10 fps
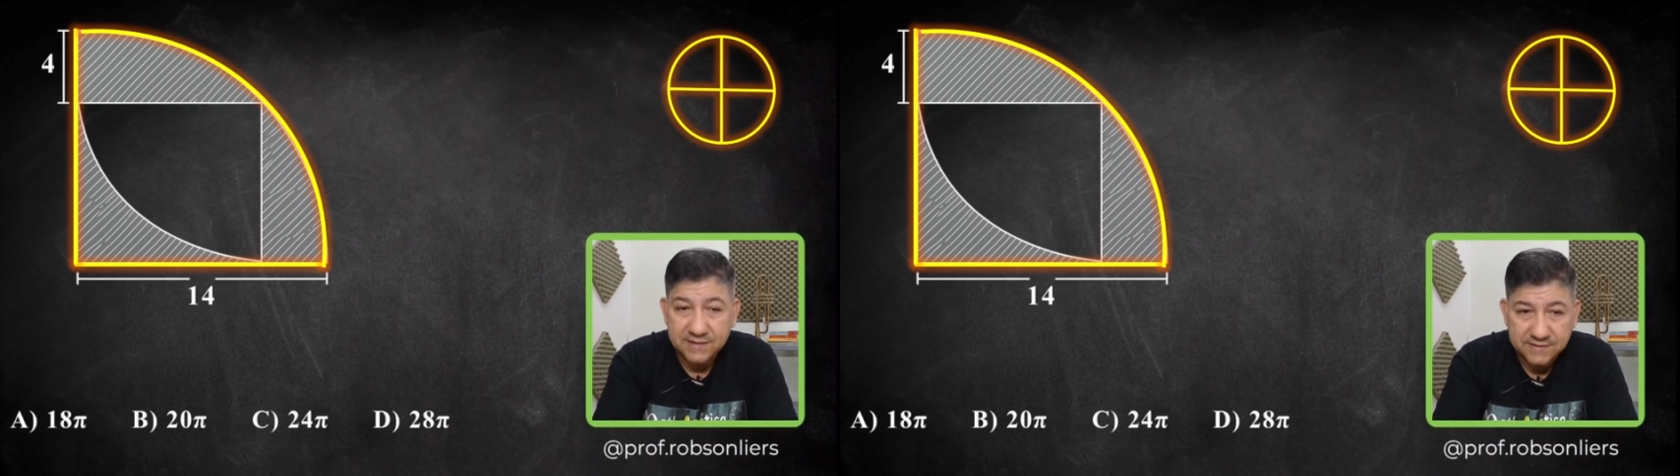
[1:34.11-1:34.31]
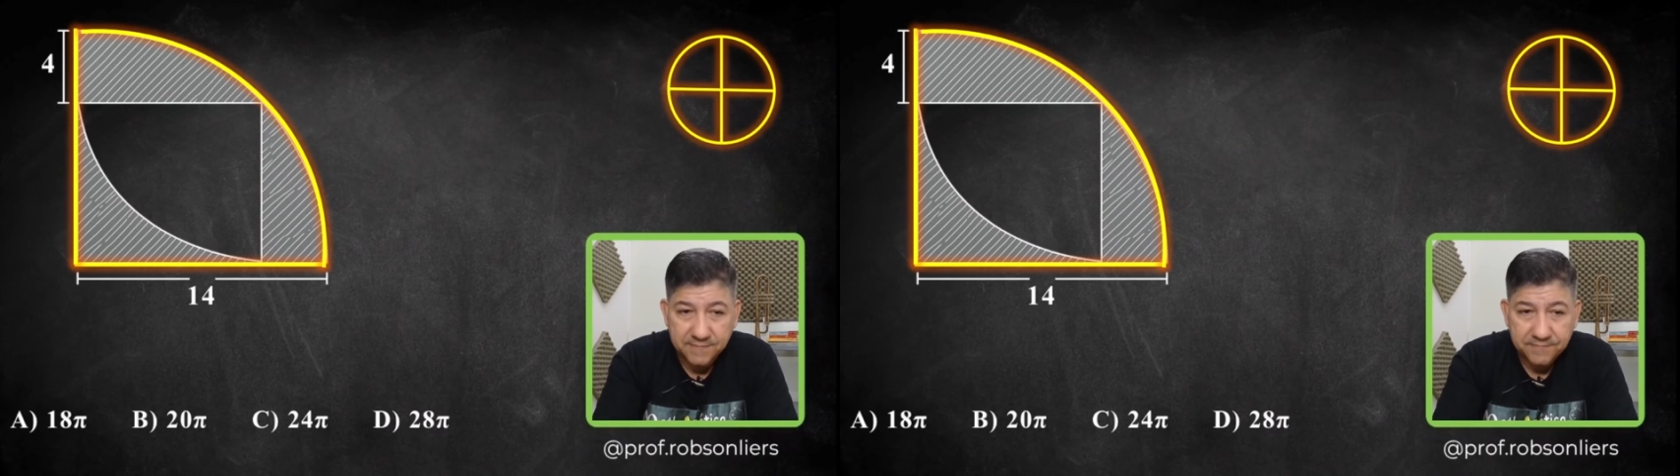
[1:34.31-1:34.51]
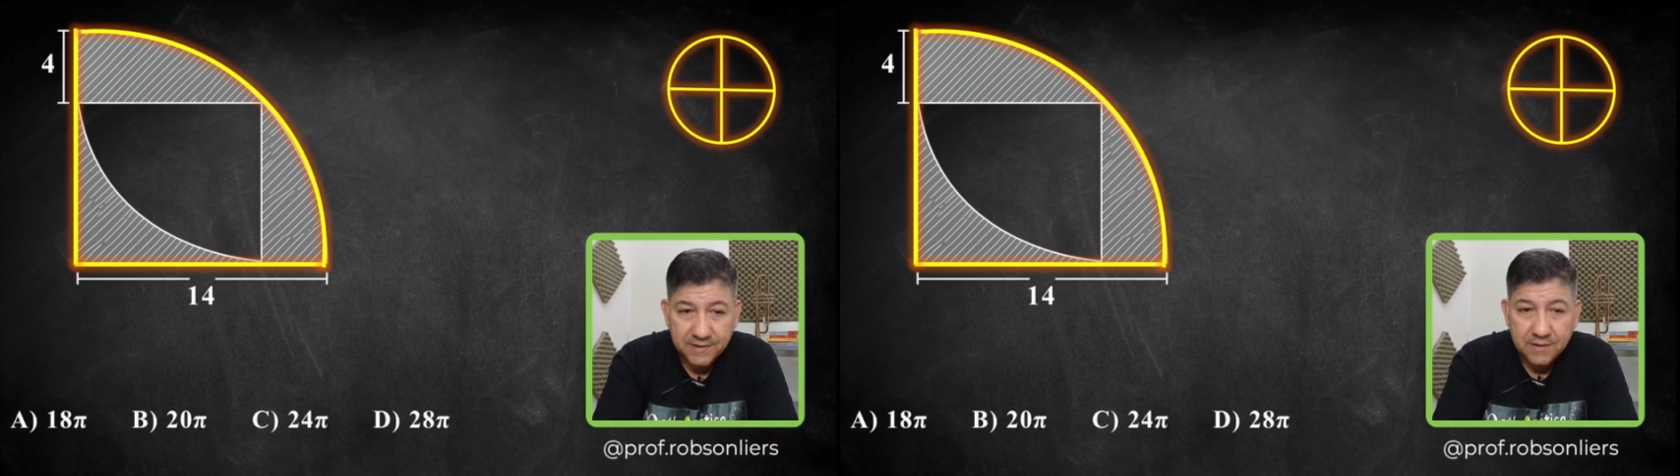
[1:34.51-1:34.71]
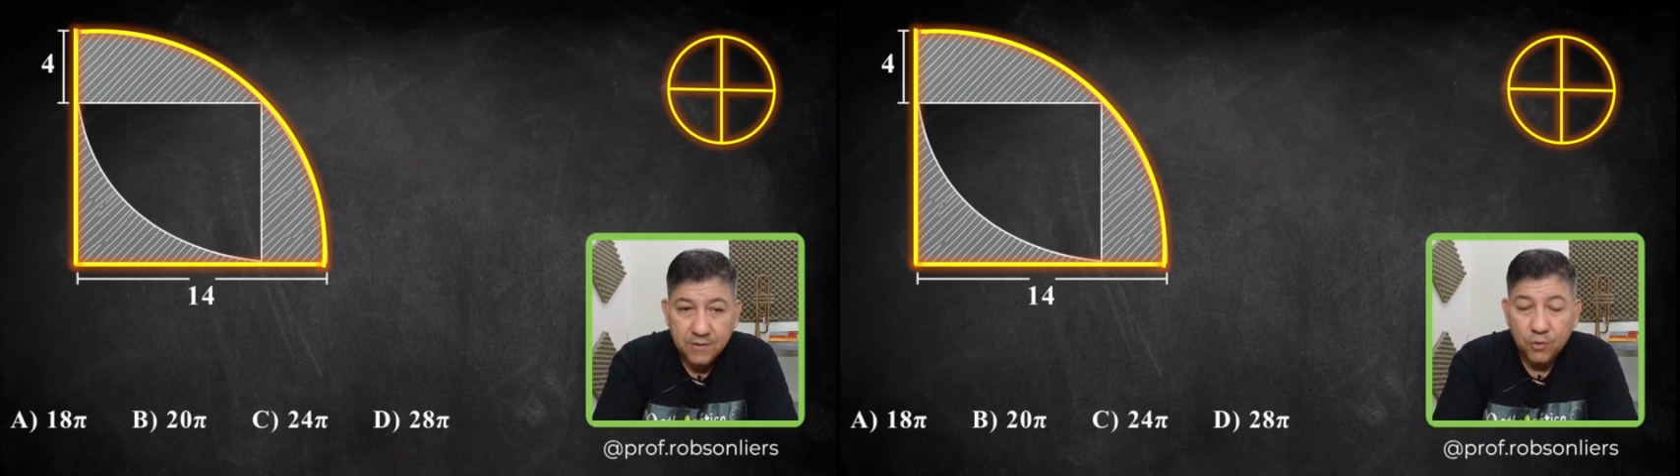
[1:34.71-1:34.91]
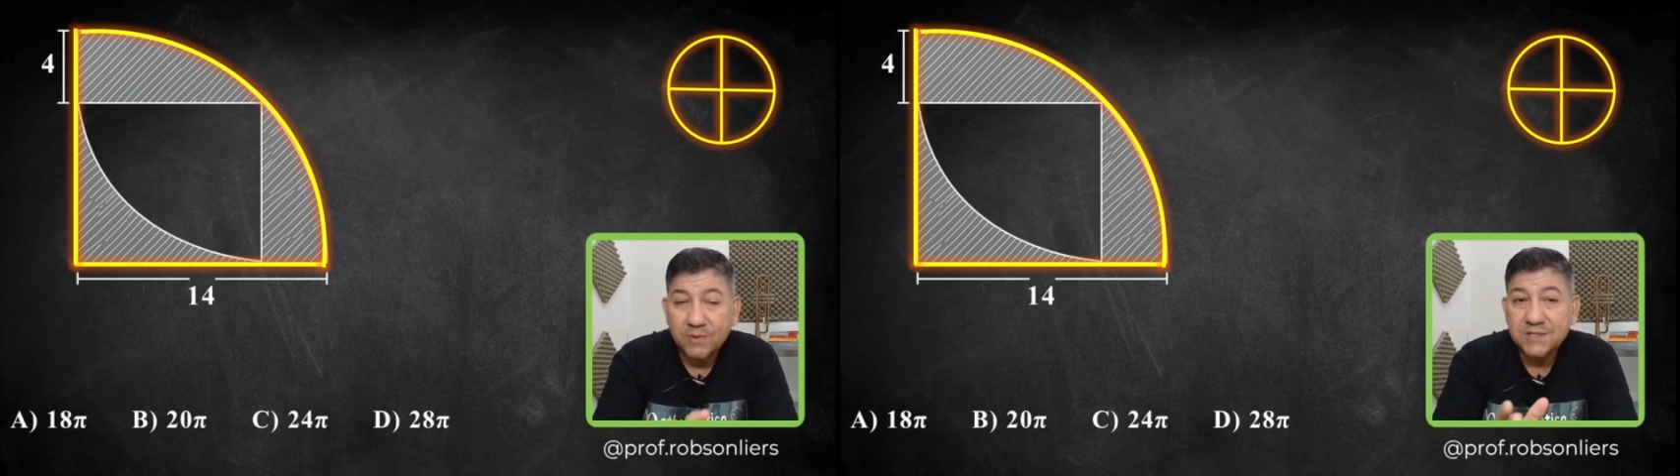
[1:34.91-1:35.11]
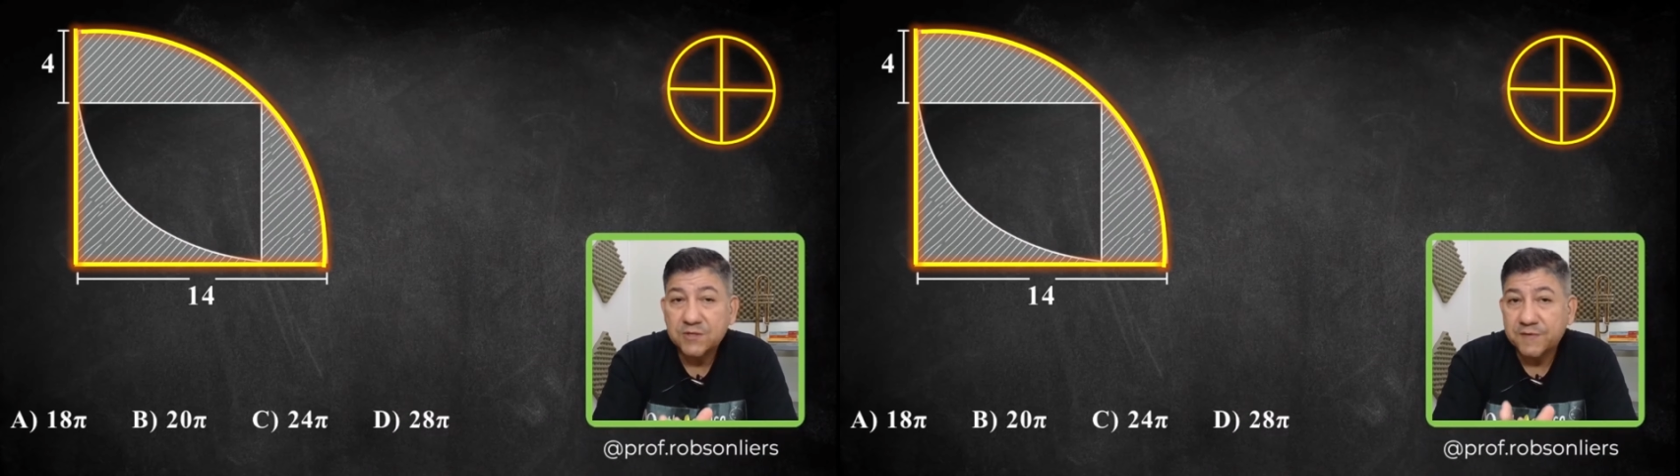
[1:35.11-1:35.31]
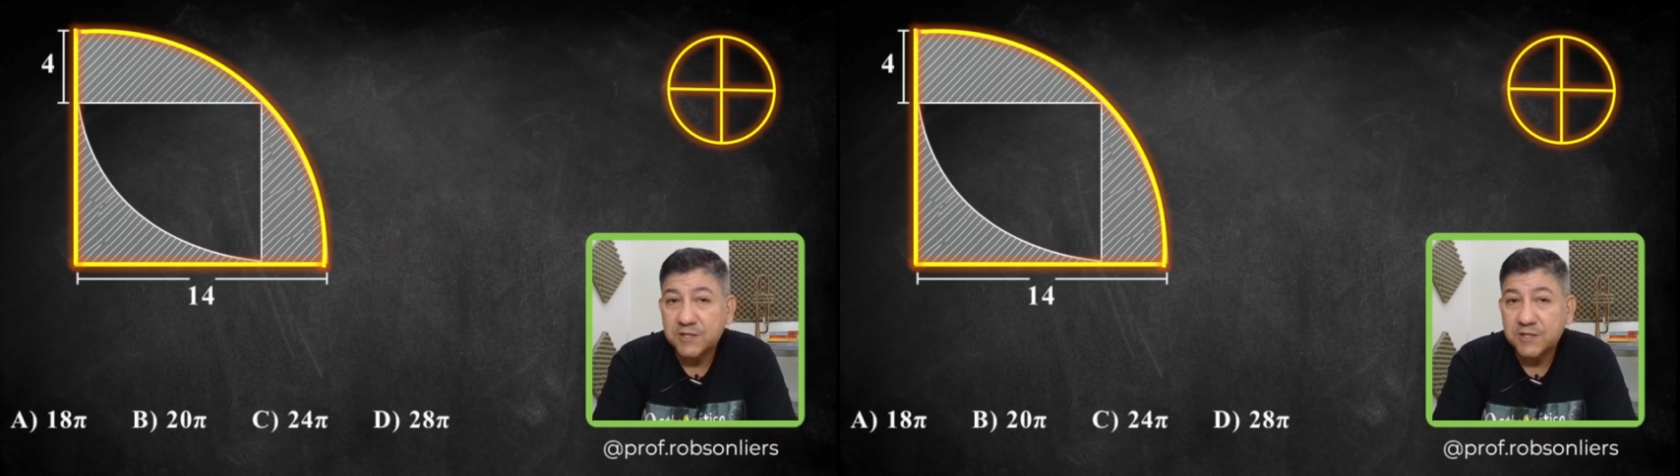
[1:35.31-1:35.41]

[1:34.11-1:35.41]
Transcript: So what do we do to